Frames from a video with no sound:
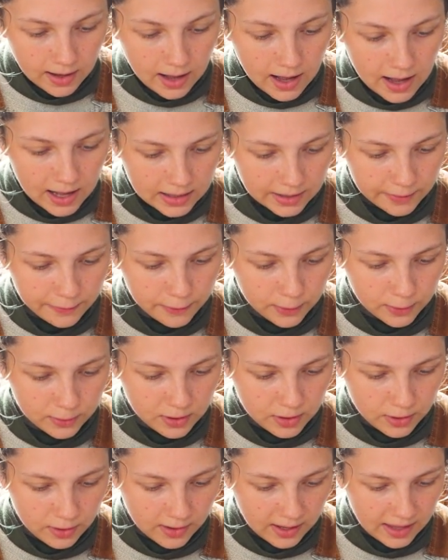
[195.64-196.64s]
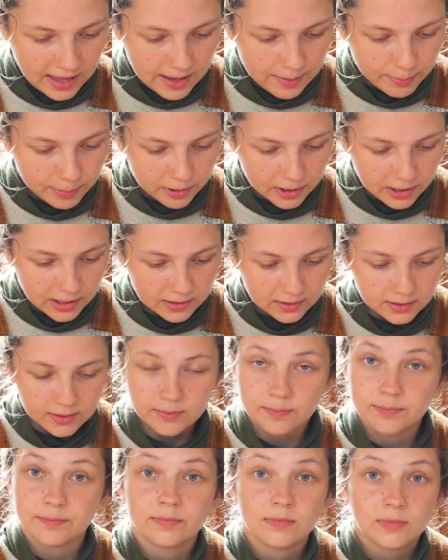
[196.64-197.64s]
Arla Foods UK
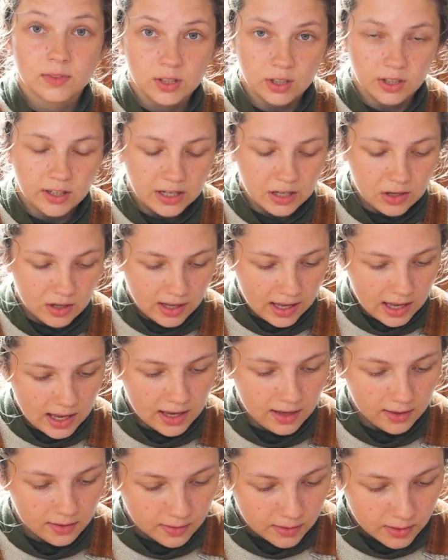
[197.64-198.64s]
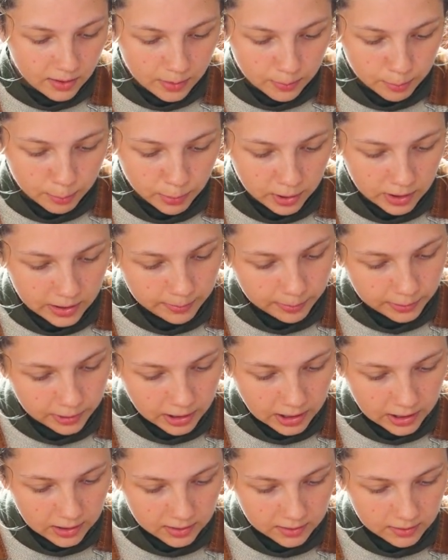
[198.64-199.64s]
products. Sorry, UK. Muller
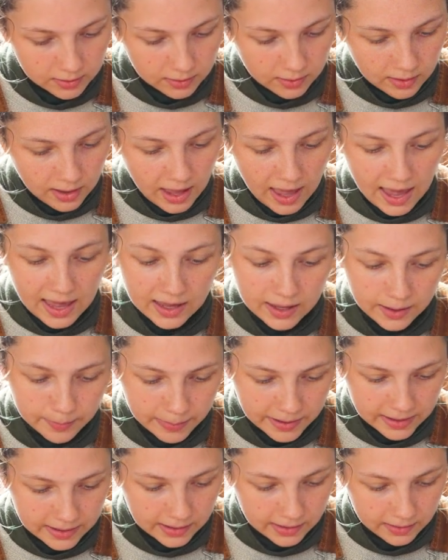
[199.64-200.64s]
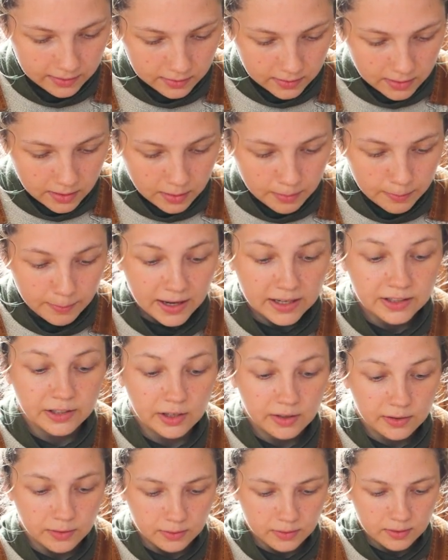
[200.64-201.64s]
products. Anchor Butter.
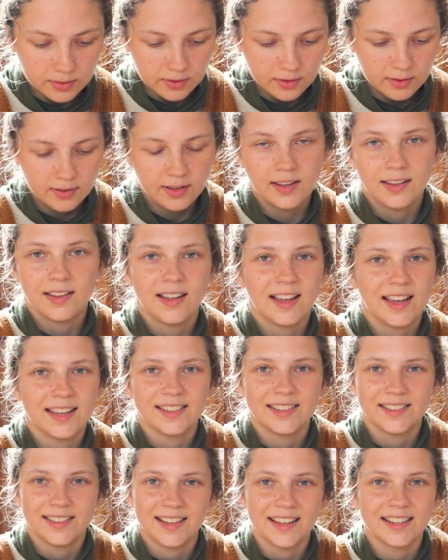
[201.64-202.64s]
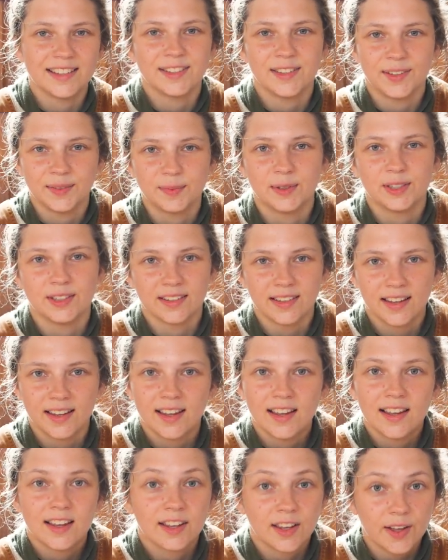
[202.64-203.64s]
McDonald's. I, I stopped
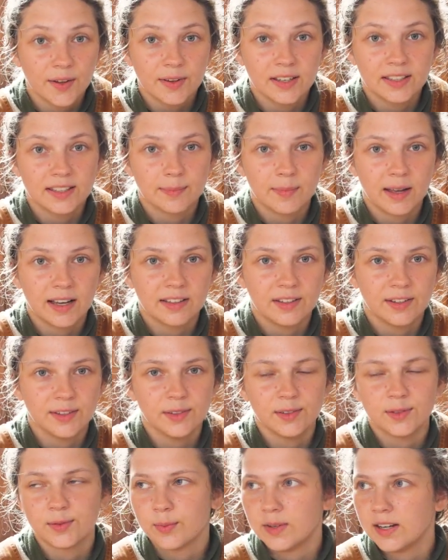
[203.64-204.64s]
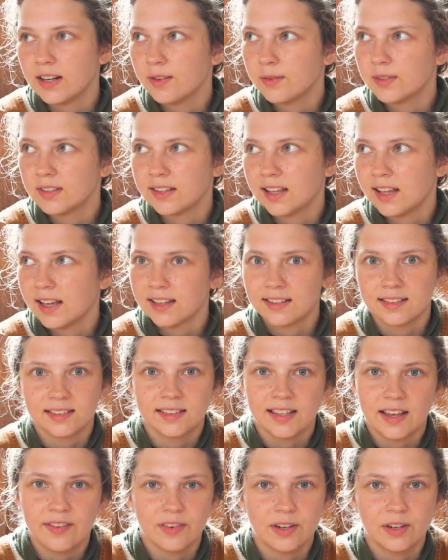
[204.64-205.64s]
going to McDonald's when I was like
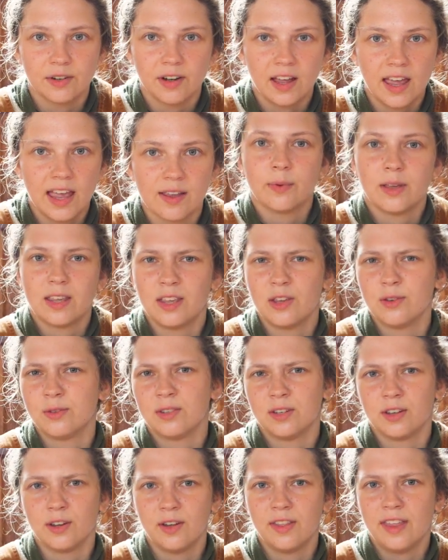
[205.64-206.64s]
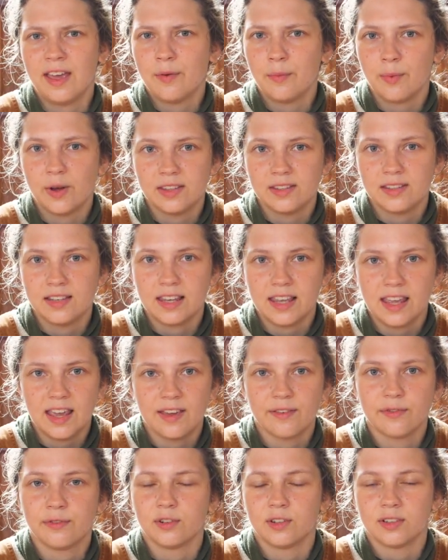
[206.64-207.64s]
seven or eight. We used to go there once a
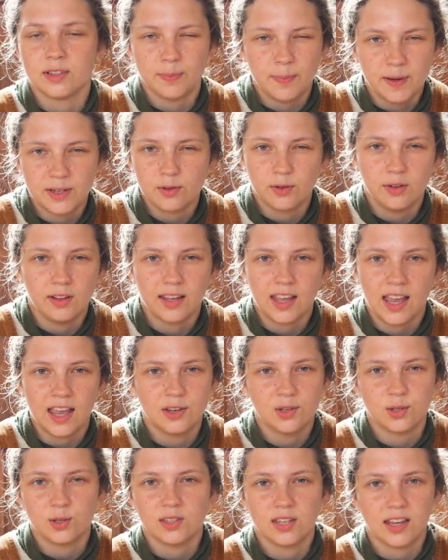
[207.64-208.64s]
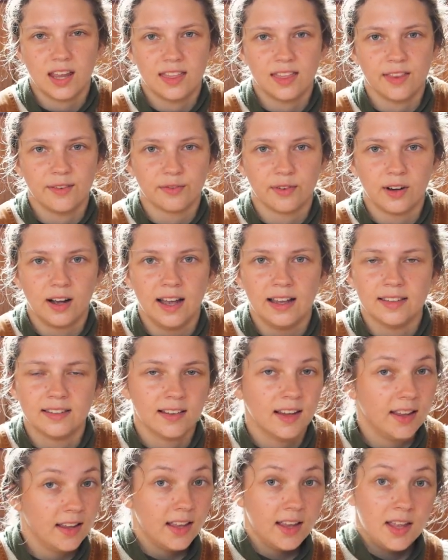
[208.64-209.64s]
year for a special occasion to get the
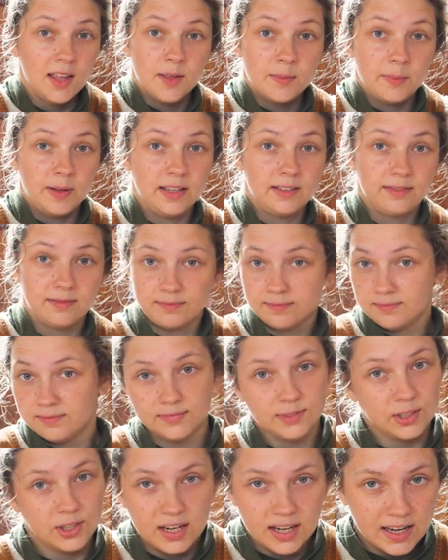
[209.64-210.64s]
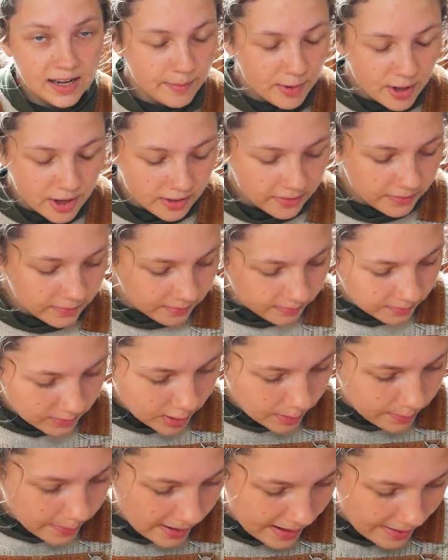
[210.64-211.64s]
fries. But not anymore.
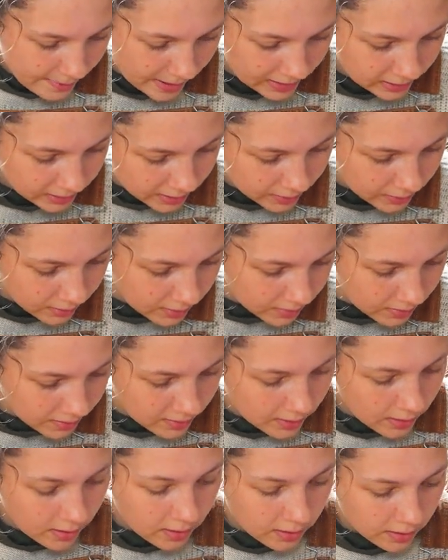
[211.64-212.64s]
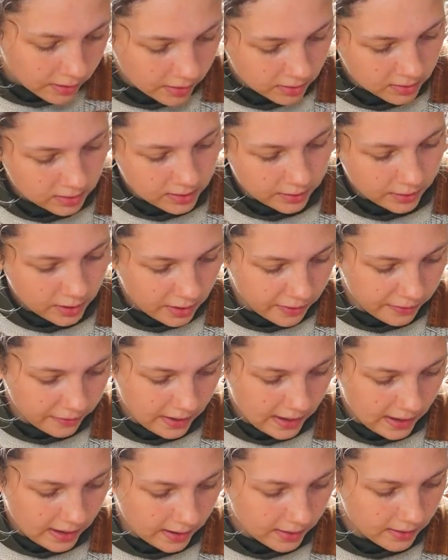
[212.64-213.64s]
Goodbye, McDonald's. Costa
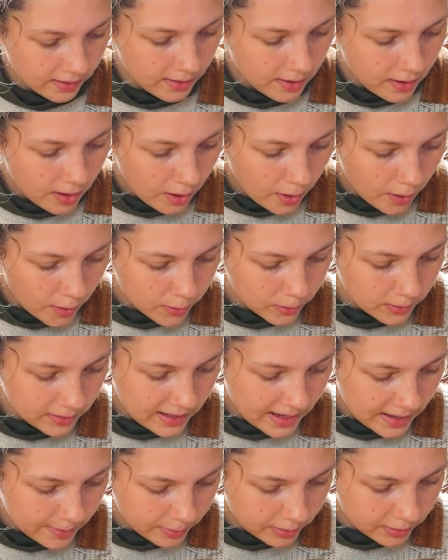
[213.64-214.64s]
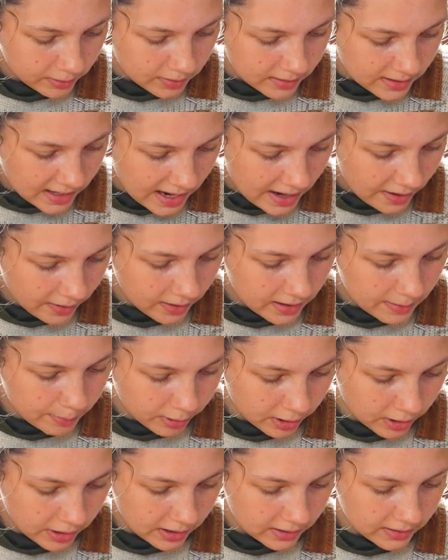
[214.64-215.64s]
Coffee. Own label dairy
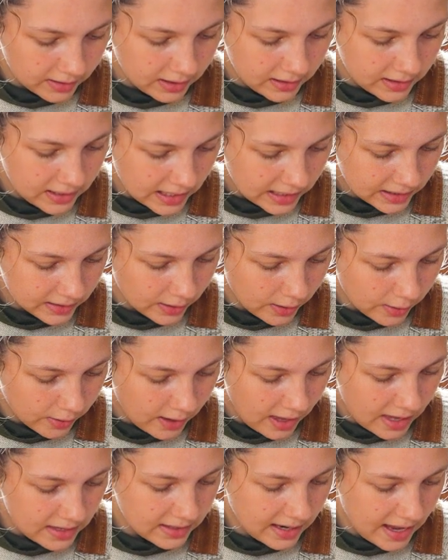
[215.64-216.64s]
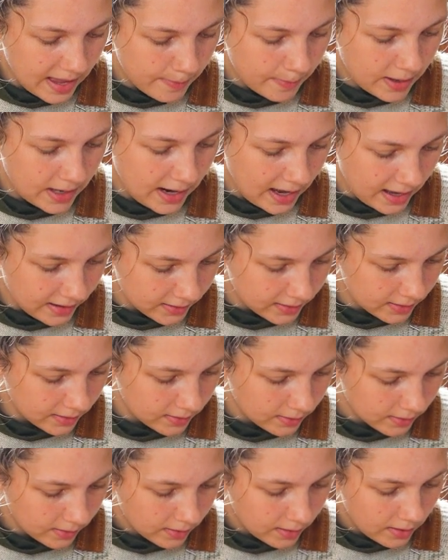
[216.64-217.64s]
products in Tesco and
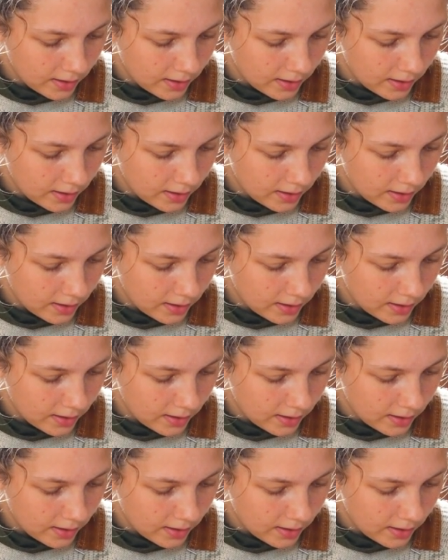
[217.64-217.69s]
M&S.